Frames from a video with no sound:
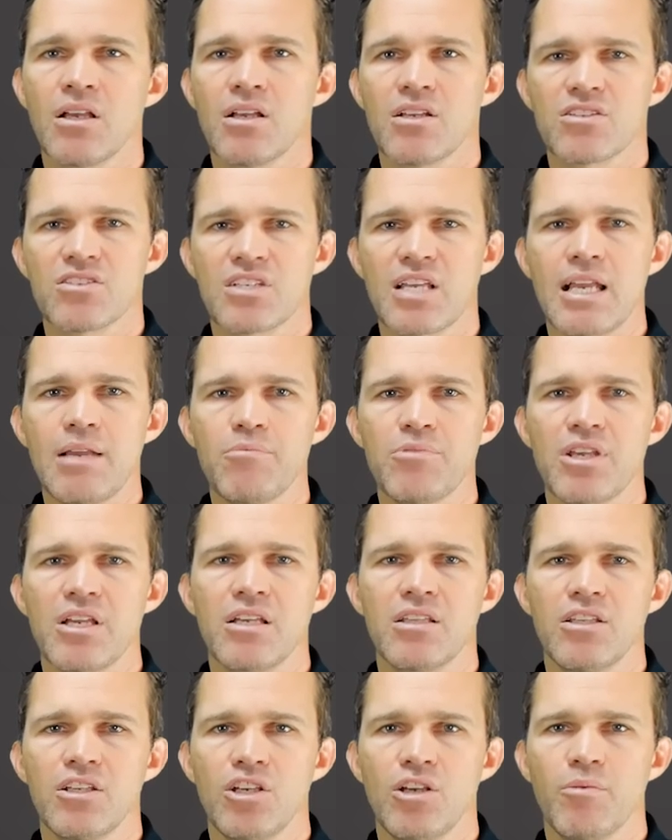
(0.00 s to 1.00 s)
Same thing
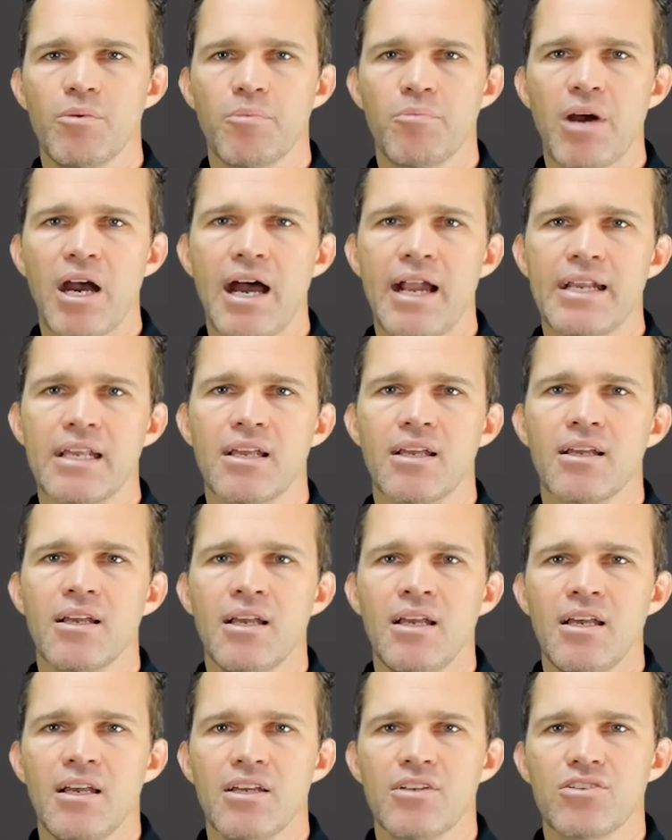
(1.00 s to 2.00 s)
in the human body.
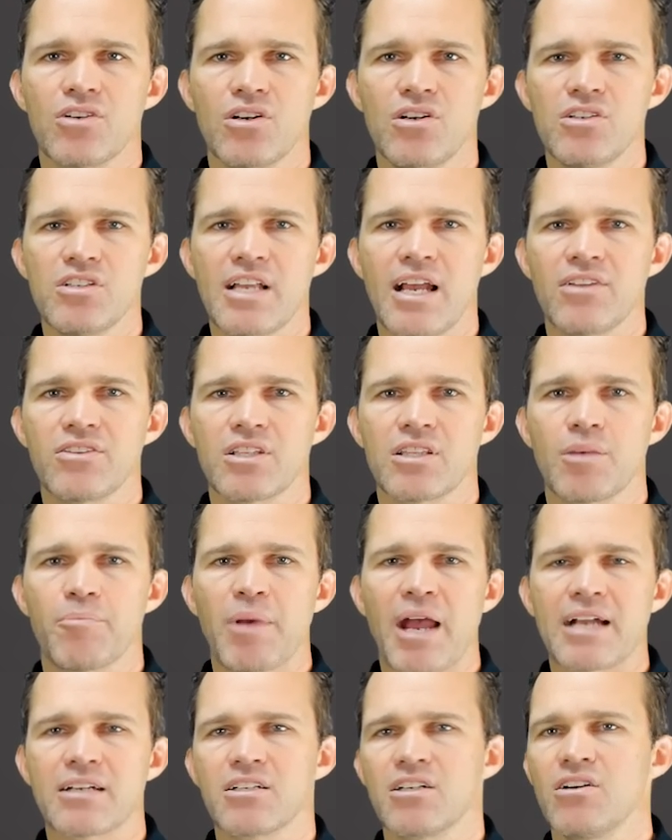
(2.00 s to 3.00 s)
It turns out that the
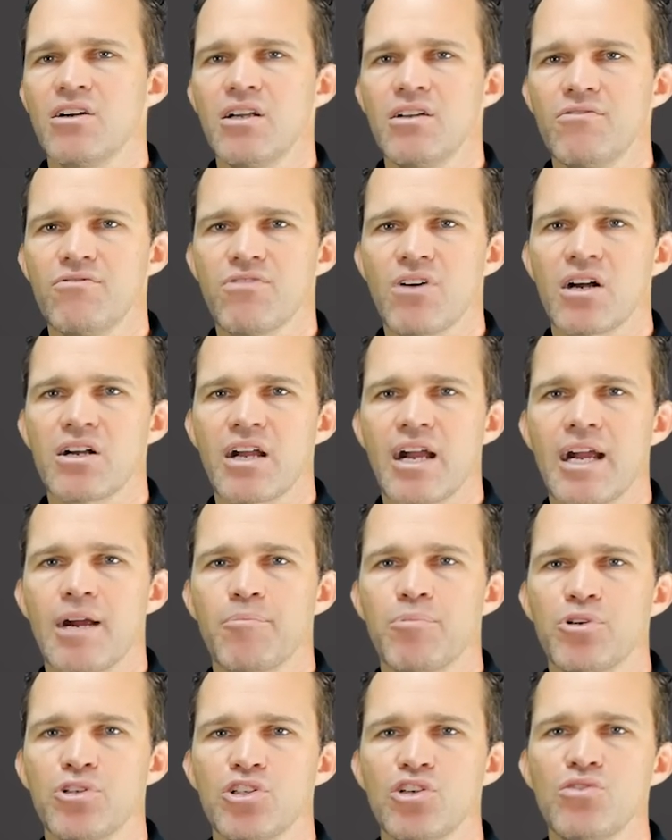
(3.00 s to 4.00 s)
bacteria and fungi are
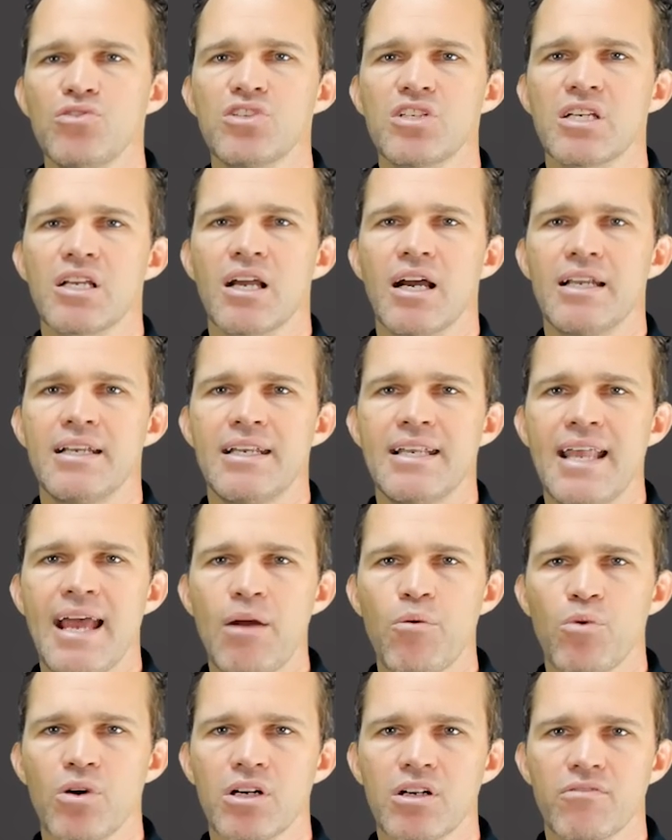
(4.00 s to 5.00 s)
producing a
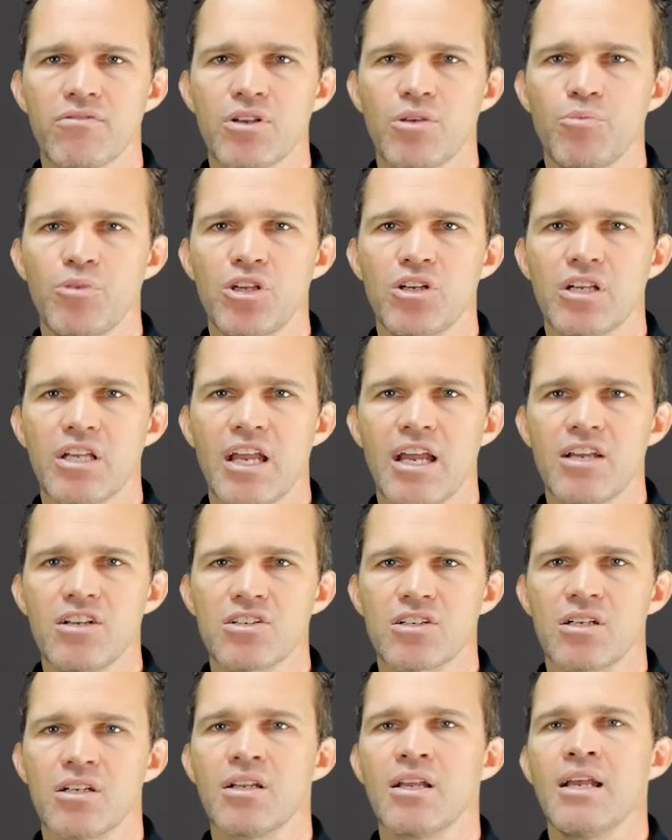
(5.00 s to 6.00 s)
network of
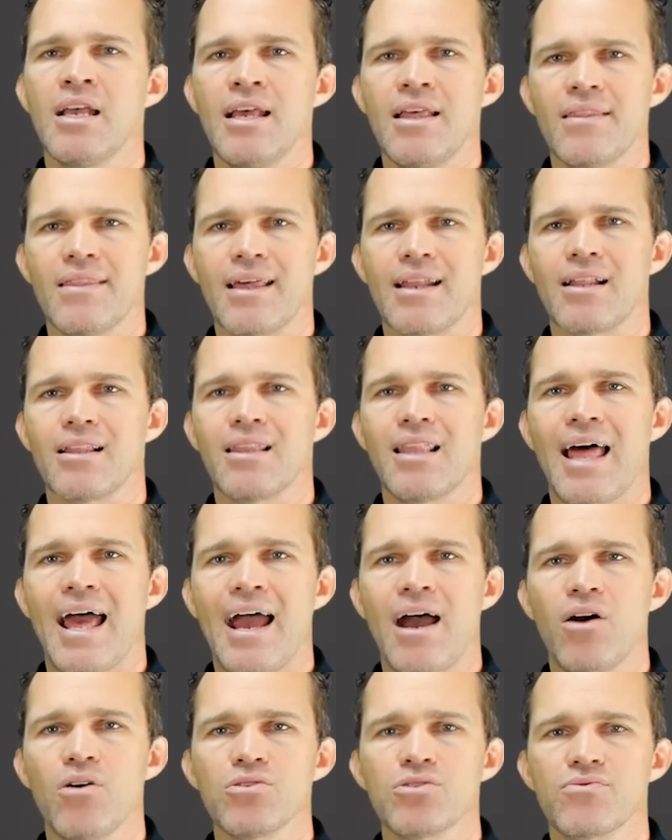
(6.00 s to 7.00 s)
communication that
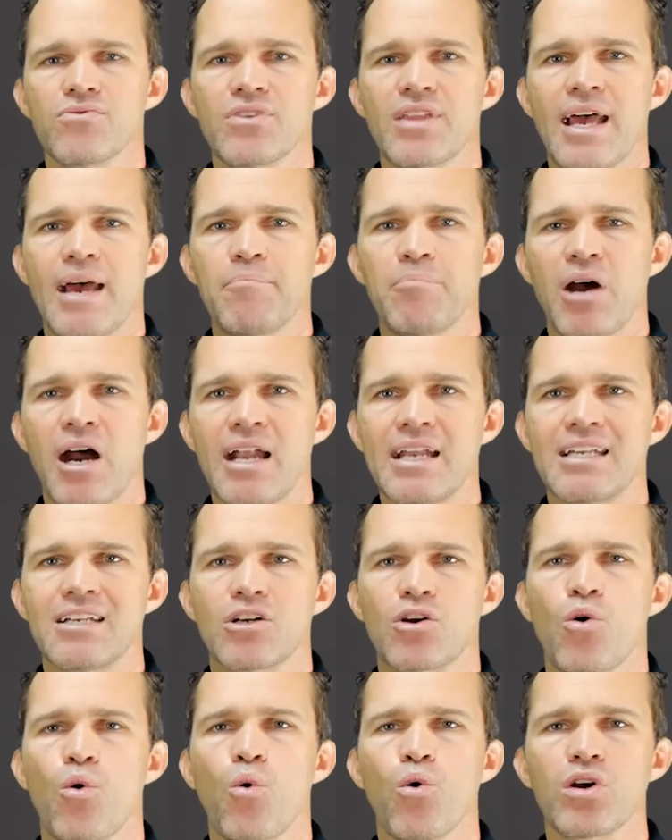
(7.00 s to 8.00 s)
allows for that body to
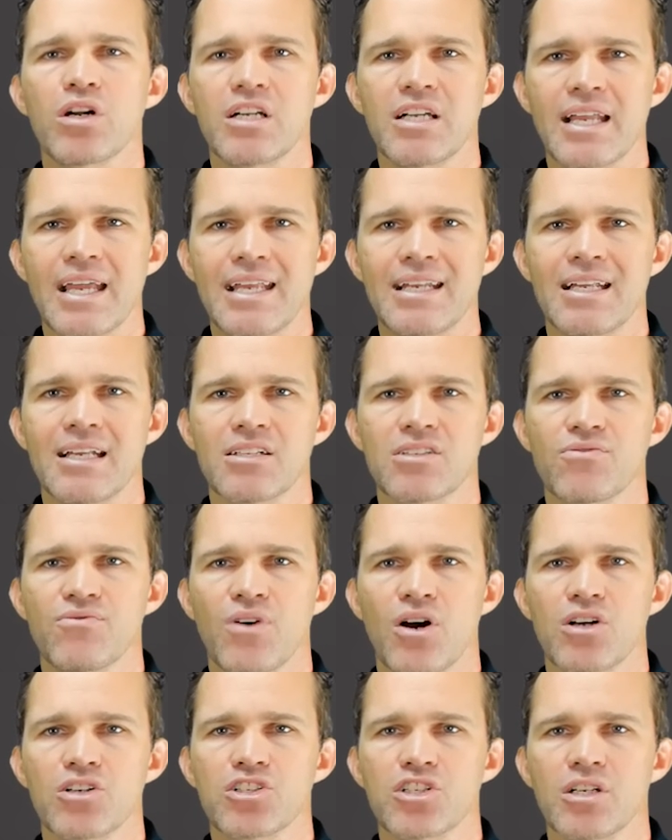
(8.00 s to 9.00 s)
coordinate its
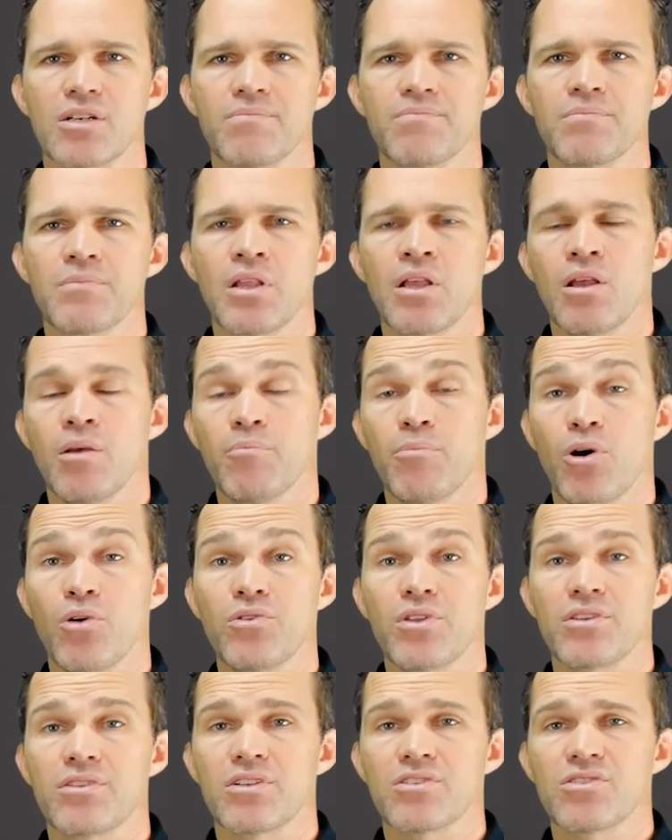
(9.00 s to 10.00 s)
function,
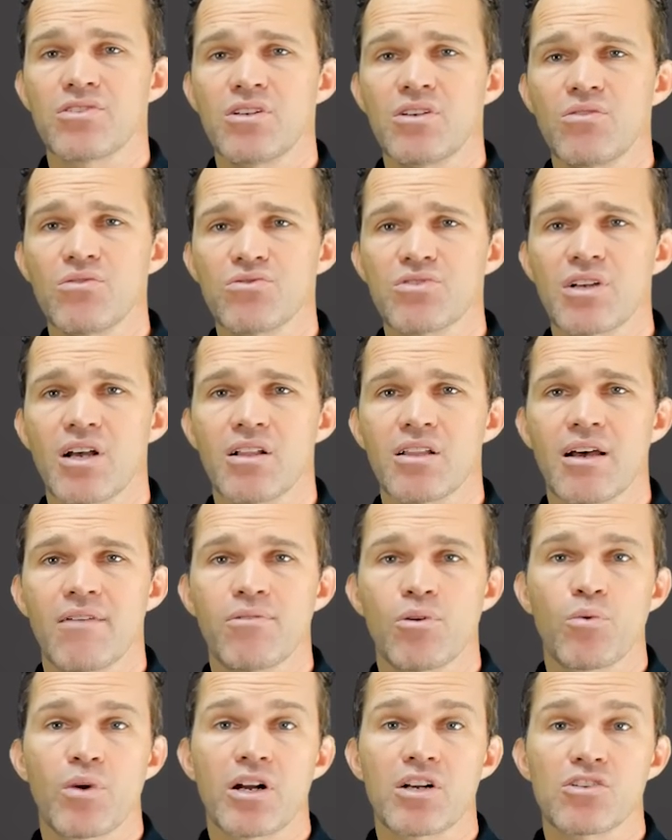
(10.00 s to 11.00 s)
both at the single cell
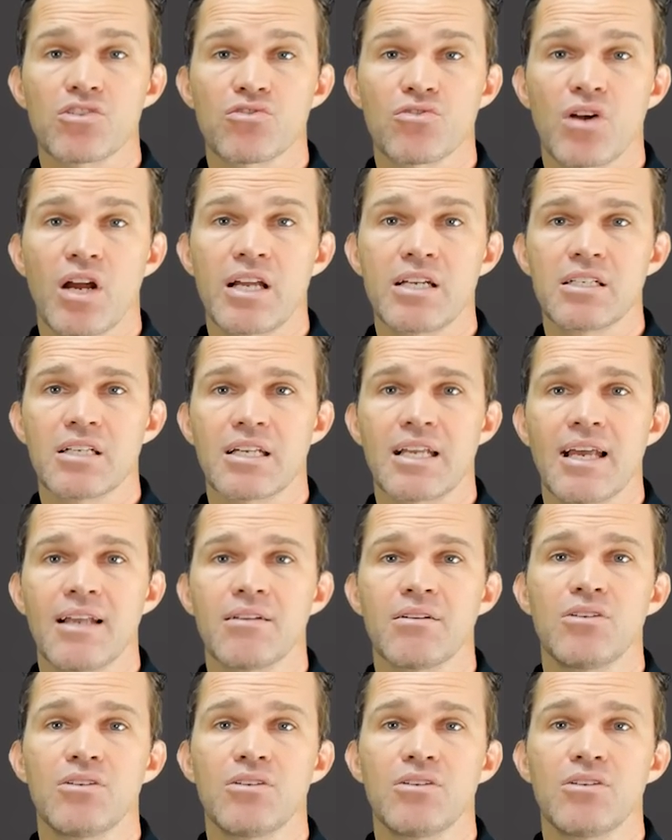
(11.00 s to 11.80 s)
level where it's trying to get